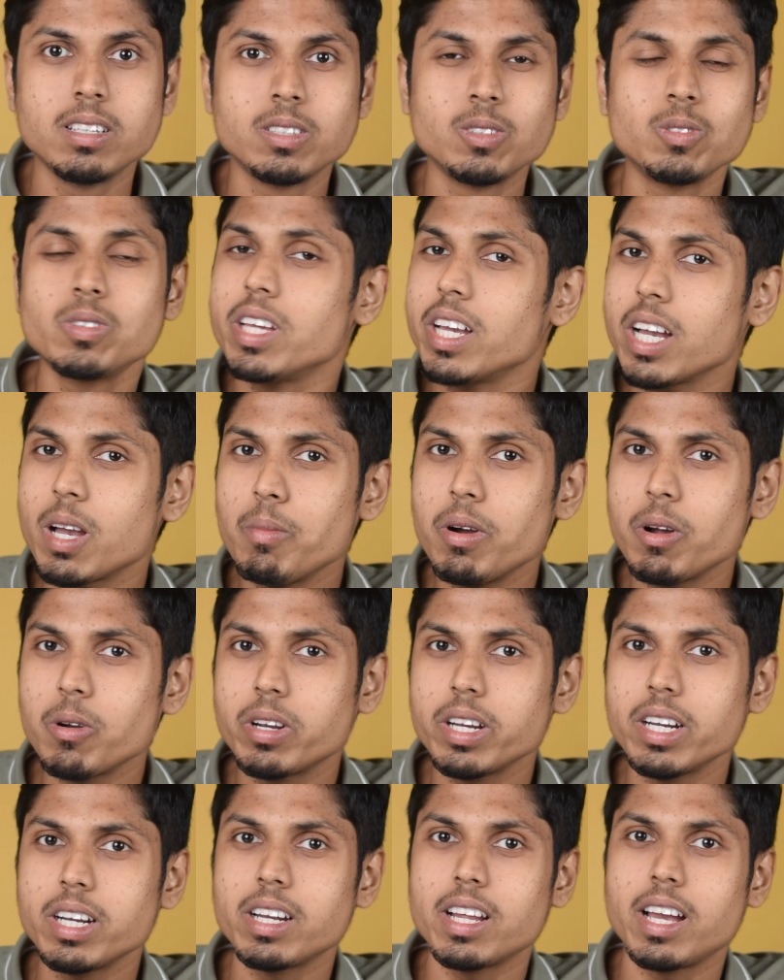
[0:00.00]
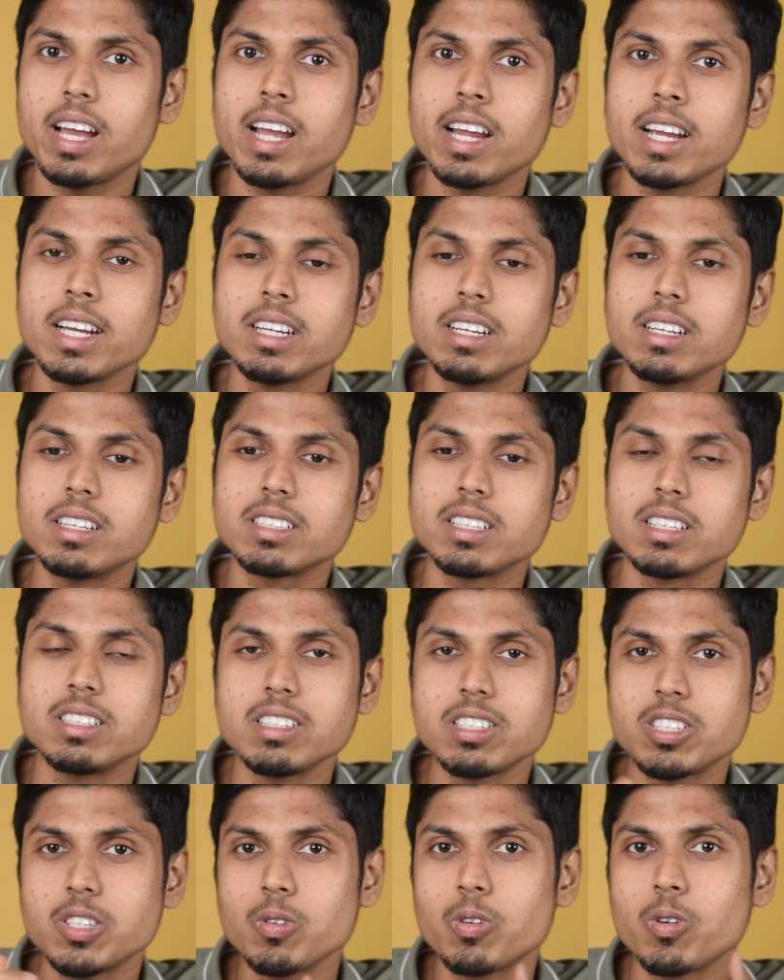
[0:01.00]
So think about it and
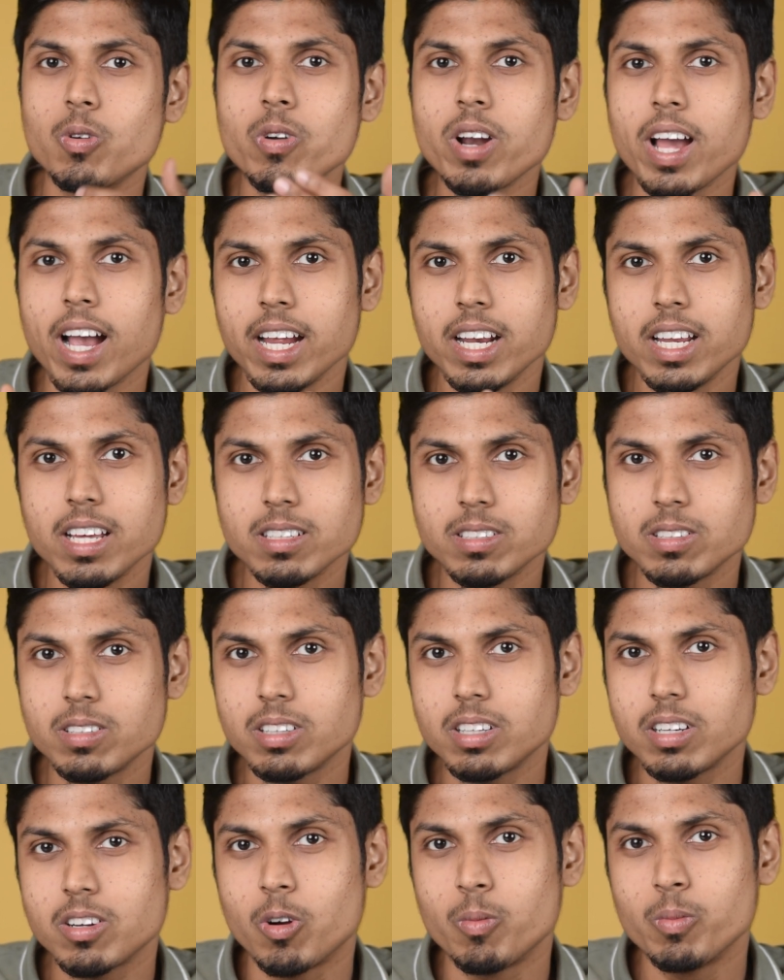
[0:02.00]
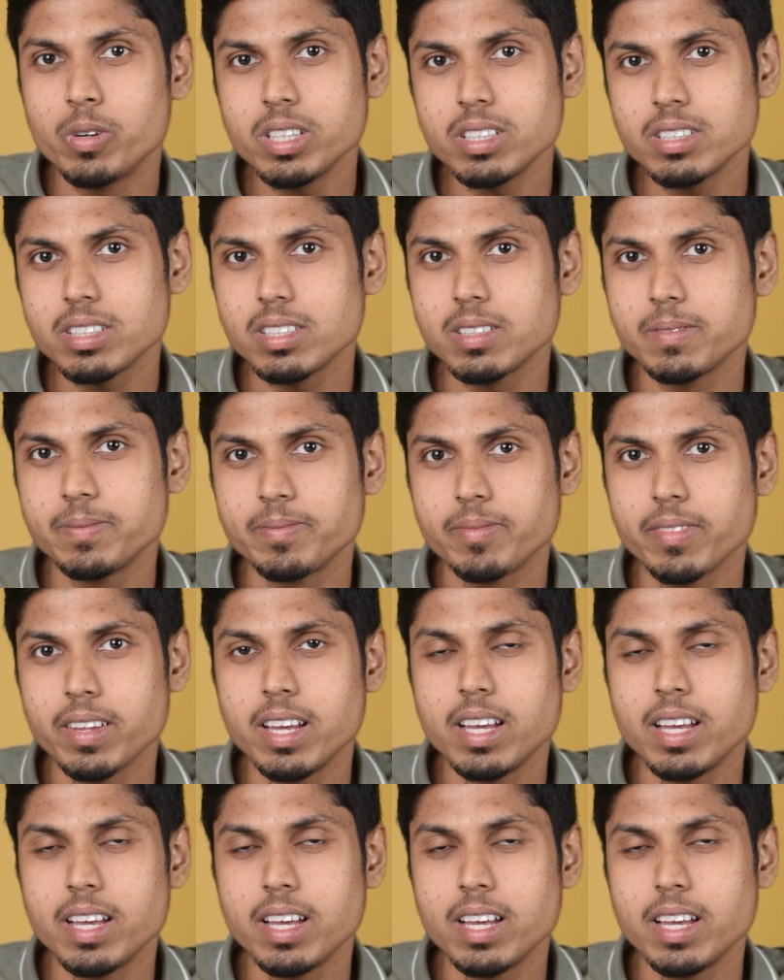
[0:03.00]
suggest your own ideas in the comments.